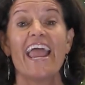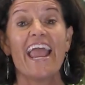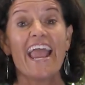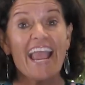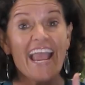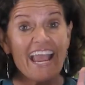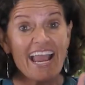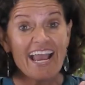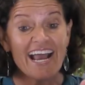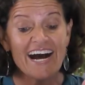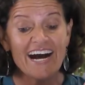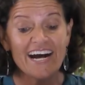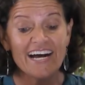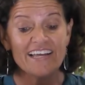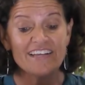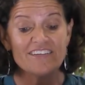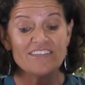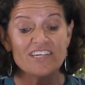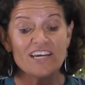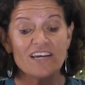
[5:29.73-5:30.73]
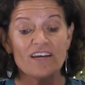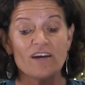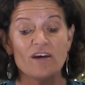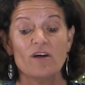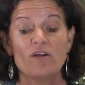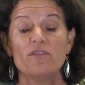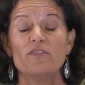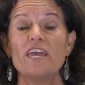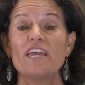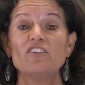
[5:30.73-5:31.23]
And
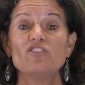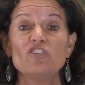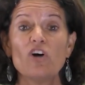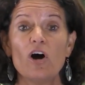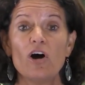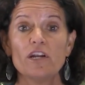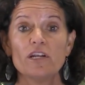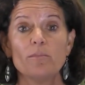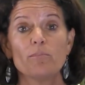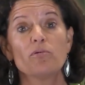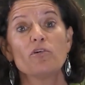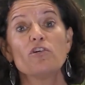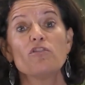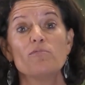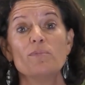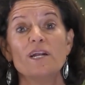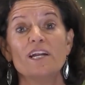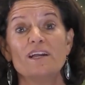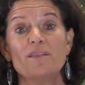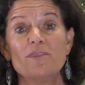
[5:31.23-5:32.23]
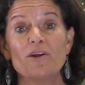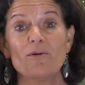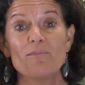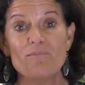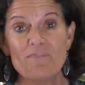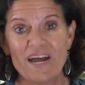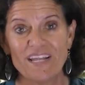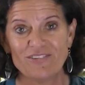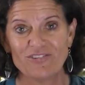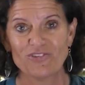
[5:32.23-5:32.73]
they saw an improvement in their
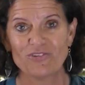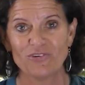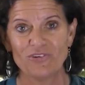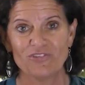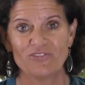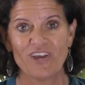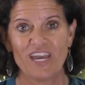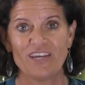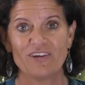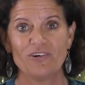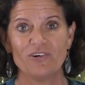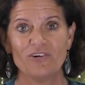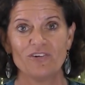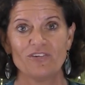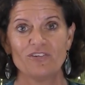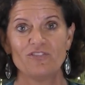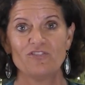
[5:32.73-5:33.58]
menstrual cycle.